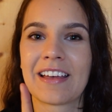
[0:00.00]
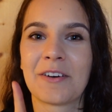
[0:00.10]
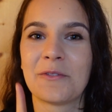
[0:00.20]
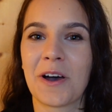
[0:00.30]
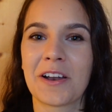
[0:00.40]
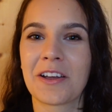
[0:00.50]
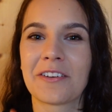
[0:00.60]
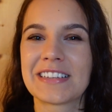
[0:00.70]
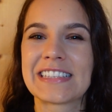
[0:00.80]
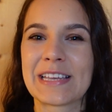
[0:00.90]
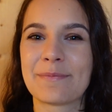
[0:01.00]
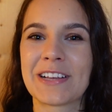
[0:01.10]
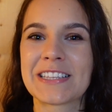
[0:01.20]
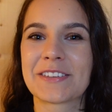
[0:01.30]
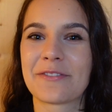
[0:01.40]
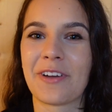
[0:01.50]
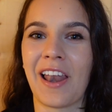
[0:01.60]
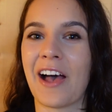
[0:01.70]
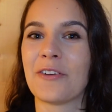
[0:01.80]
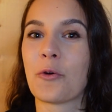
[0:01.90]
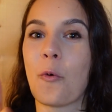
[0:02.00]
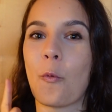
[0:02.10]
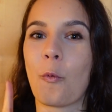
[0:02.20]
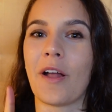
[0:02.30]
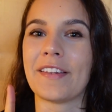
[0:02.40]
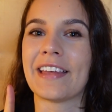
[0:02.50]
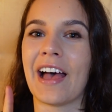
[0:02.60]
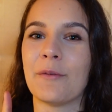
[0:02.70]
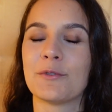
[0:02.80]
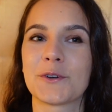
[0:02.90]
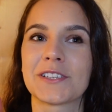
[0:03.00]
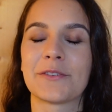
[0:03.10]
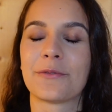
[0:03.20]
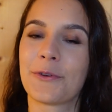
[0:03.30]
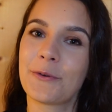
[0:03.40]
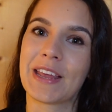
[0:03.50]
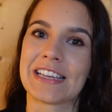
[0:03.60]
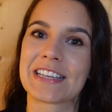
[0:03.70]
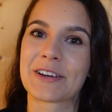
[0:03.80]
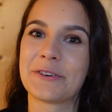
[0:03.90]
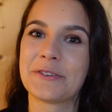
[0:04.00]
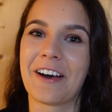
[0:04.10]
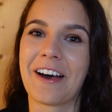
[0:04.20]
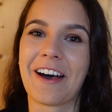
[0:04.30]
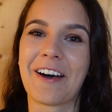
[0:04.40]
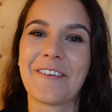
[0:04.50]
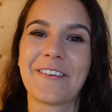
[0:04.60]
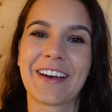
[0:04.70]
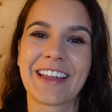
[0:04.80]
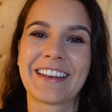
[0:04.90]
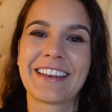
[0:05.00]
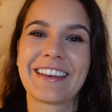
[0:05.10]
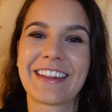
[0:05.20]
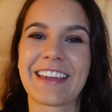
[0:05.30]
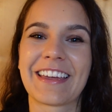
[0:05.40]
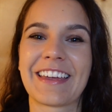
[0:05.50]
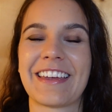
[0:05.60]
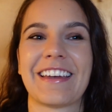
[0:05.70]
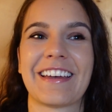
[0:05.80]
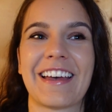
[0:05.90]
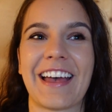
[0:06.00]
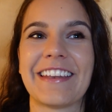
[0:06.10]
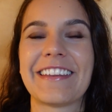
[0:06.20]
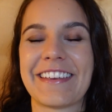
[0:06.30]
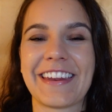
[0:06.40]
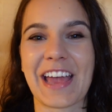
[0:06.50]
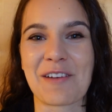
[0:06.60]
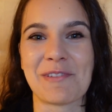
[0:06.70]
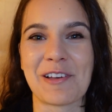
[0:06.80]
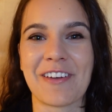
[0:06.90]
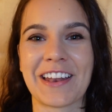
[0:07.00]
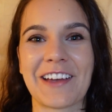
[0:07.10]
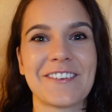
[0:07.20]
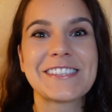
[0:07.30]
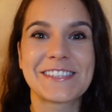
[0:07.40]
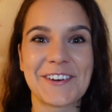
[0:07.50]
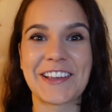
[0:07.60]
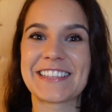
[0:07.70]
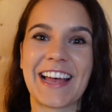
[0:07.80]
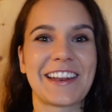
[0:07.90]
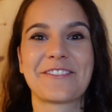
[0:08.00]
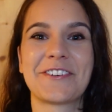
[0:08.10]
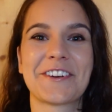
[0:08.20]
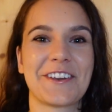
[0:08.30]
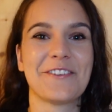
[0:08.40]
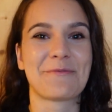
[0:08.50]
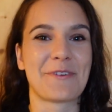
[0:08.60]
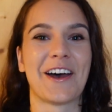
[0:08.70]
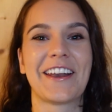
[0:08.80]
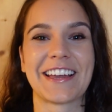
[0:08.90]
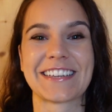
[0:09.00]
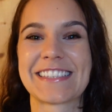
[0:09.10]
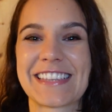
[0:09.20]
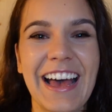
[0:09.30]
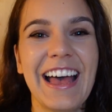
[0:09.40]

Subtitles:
one of the sleep buds fell out one time, which was a few days ago when they had the Apple event. I was so excited for the new products.